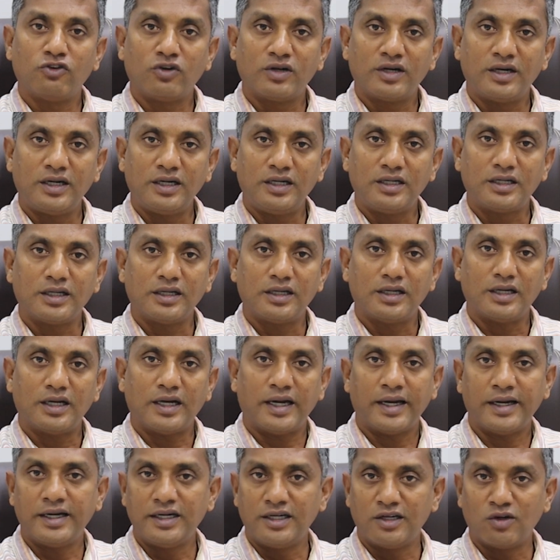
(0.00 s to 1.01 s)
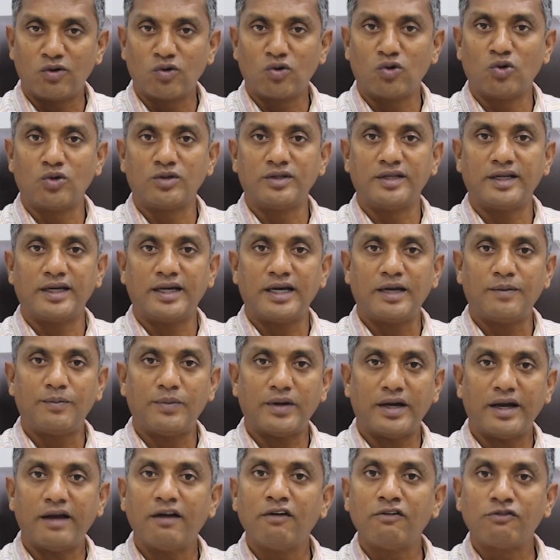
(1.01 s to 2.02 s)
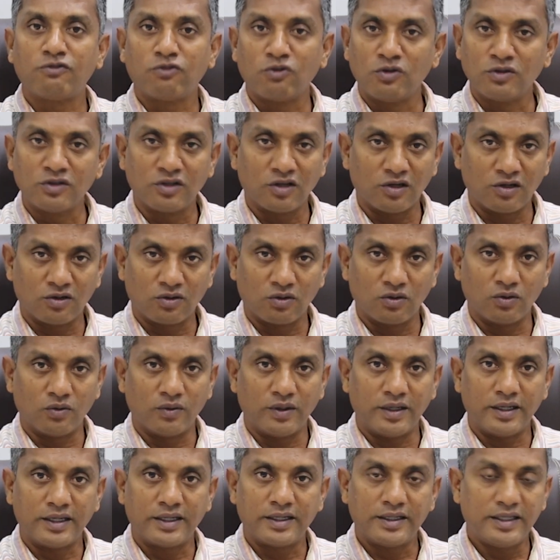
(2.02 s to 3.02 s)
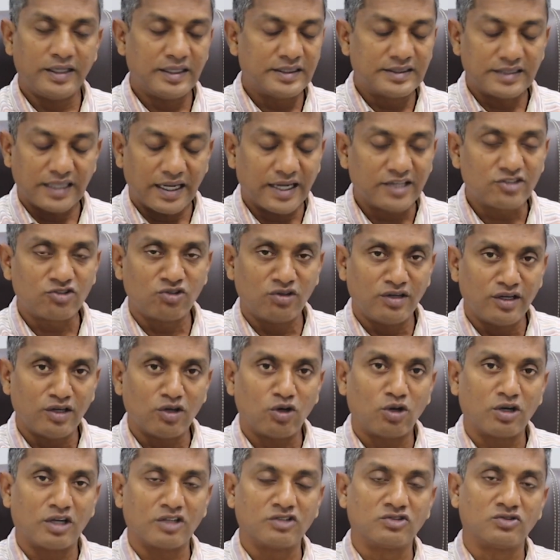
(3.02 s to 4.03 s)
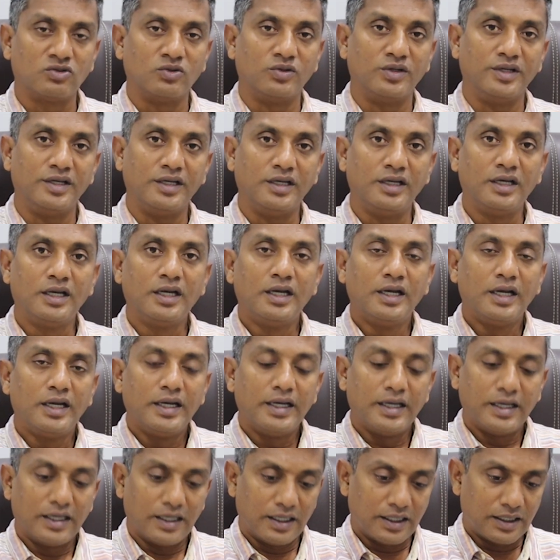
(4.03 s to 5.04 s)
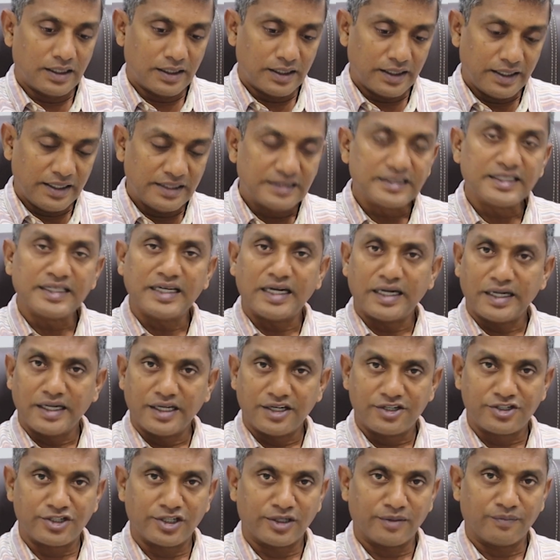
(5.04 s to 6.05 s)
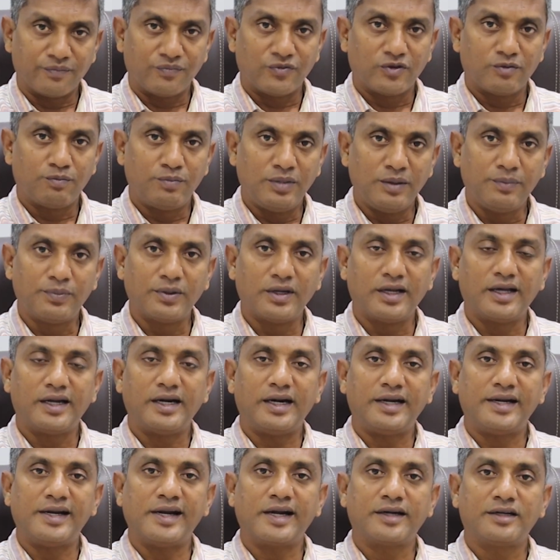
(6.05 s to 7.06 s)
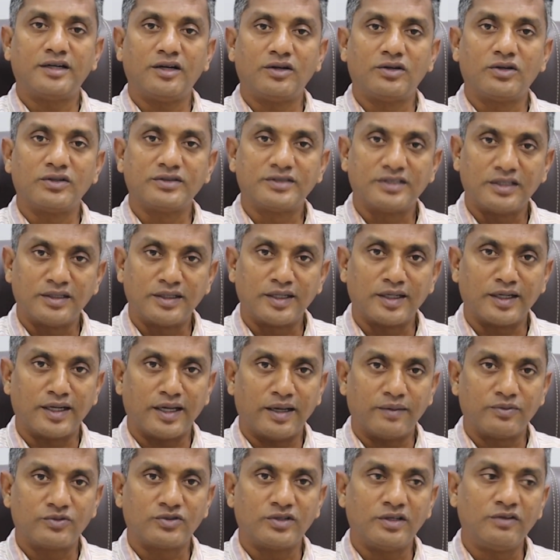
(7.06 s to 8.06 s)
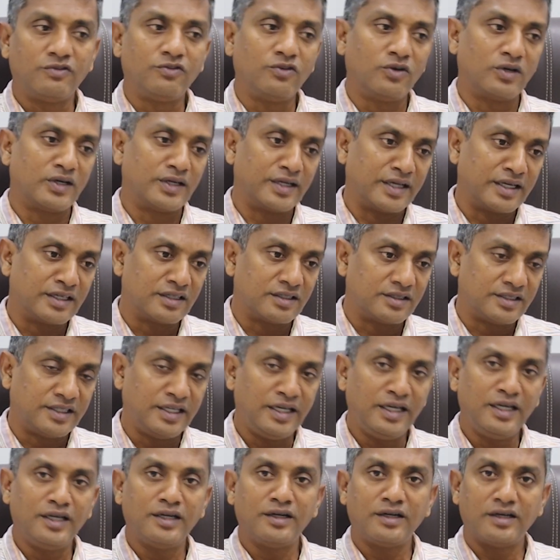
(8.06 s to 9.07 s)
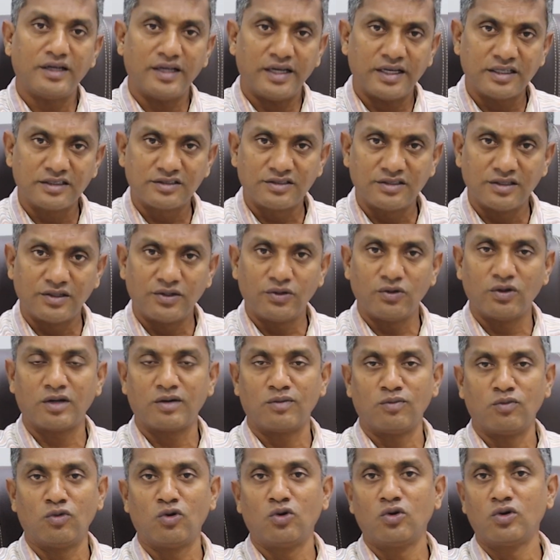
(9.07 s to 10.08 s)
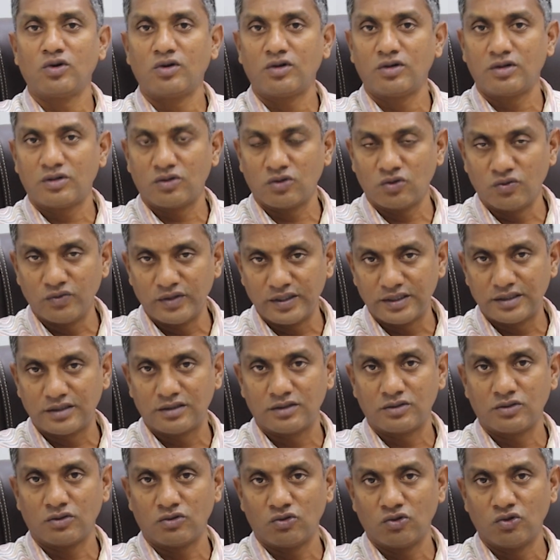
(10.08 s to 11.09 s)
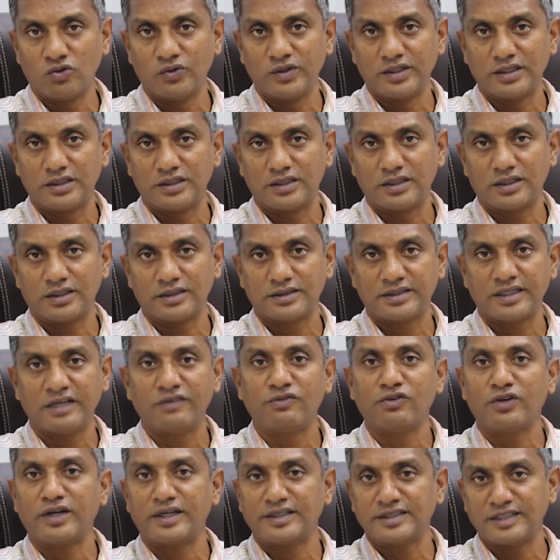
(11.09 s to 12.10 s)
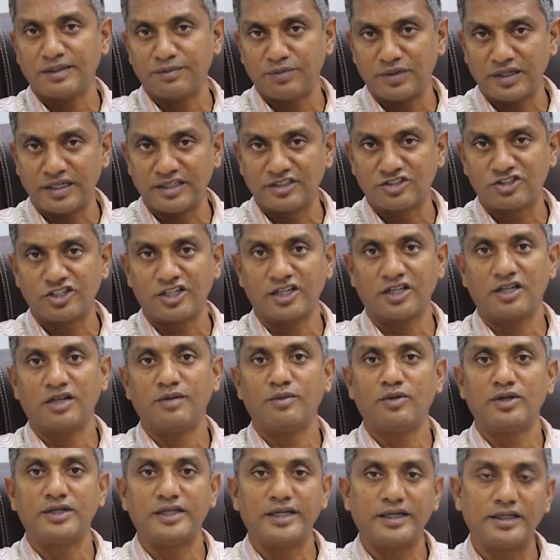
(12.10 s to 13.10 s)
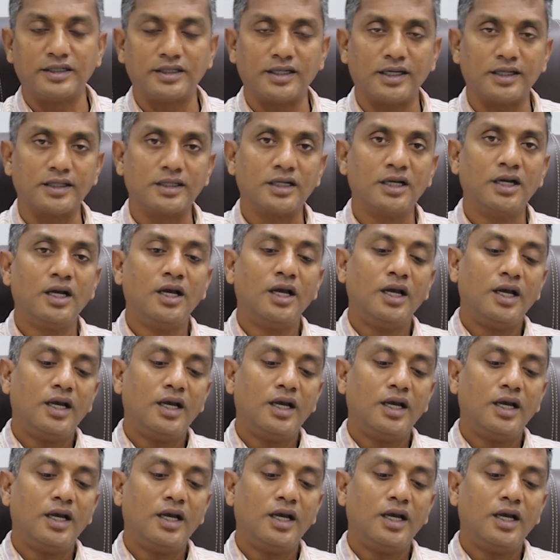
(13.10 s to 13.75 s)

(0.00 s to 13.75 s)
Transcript: for it, I download the app, I have full control over it. It's actually not a story. It's an addiction. People are attracted to certain apps. If you are a youngster, you are more to do with say for example Instagram or TikTok.